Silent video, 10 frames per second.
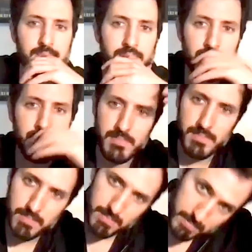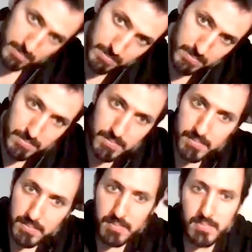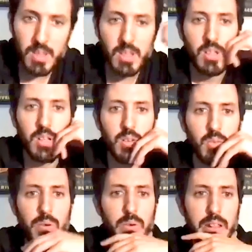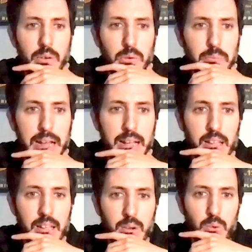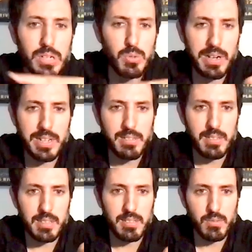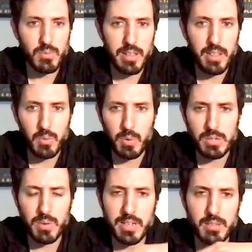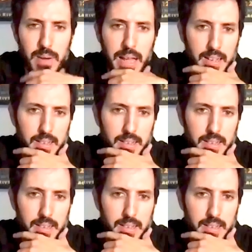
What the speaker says: I think I've got 1 red and 1 black. 1 red and 1 black? Which one is red and which one is black?